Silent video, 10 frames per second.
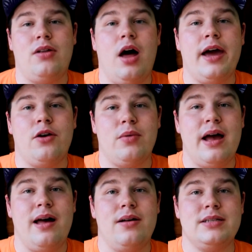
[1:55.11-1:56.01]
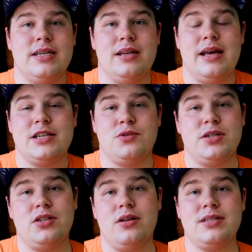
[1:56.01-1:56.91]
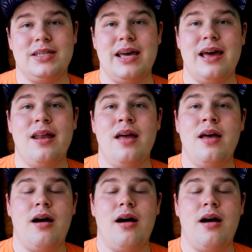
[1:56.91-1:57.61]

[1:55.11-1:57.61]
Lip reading: lying around, and as a result of that,